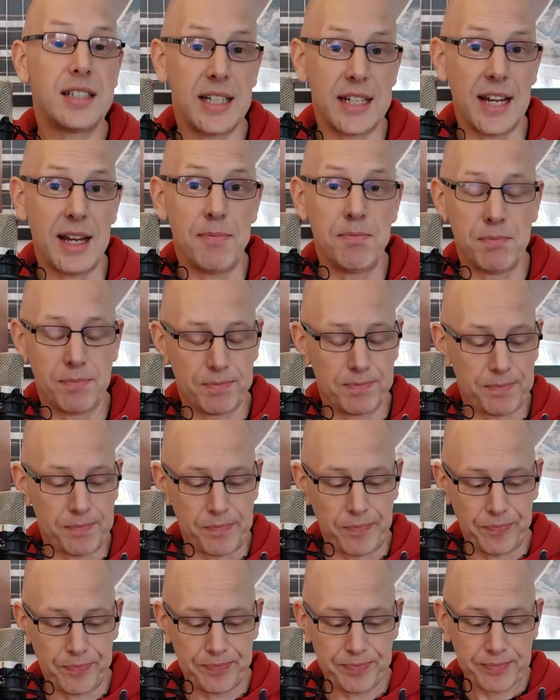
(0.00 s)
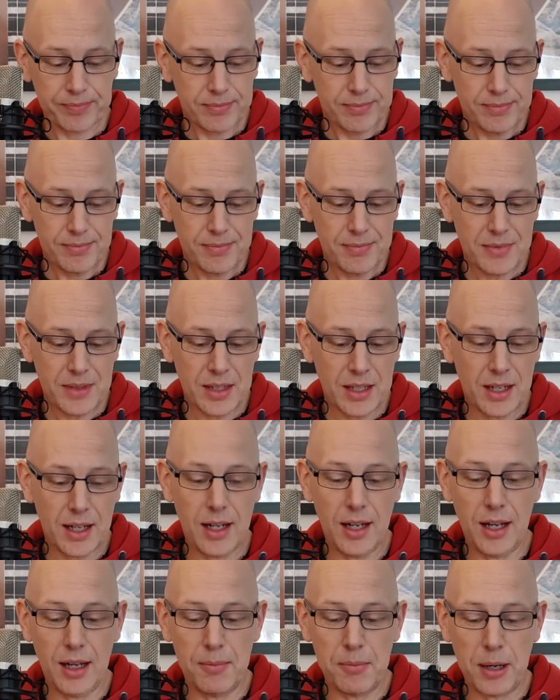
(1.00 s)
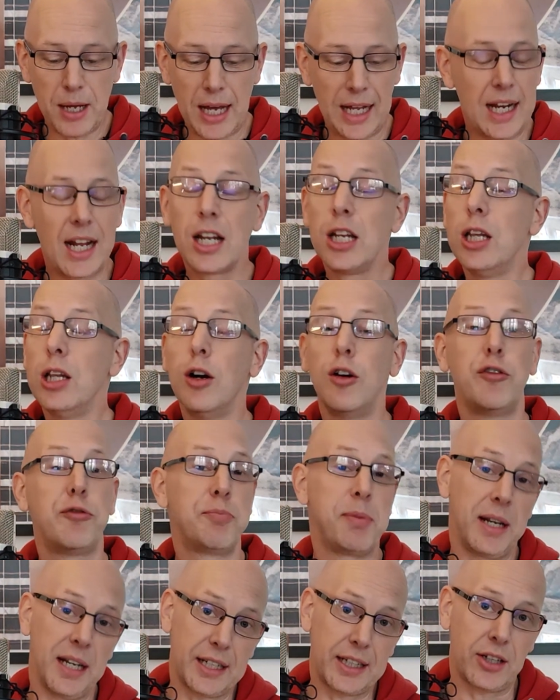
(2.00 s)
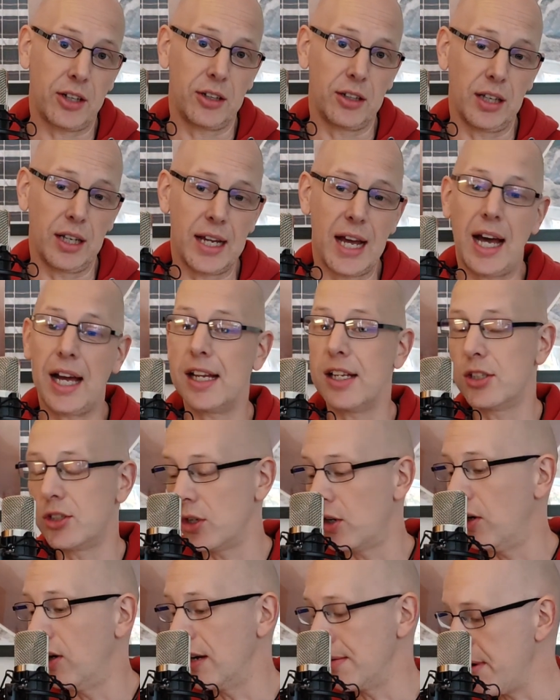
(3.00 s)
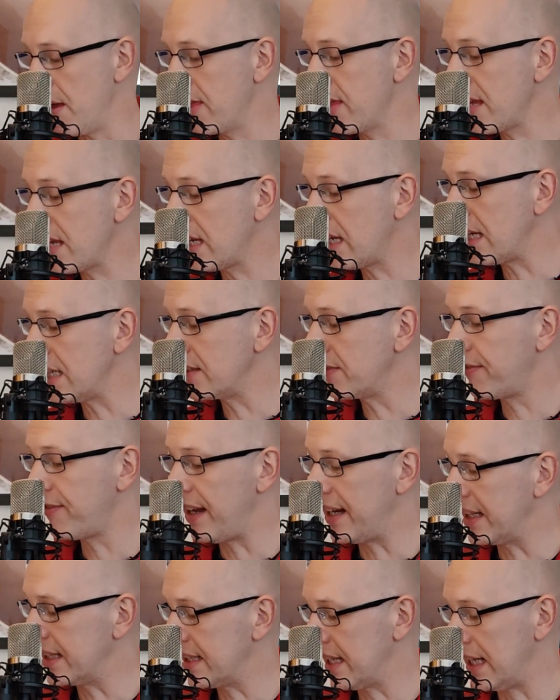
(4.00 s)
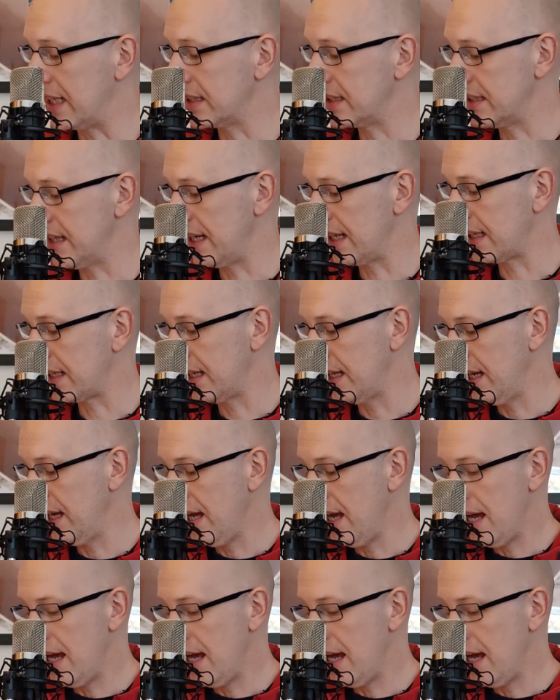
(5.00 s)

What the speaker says: see him. And I love Billy Connolly. I adore him. I think he's fantastic.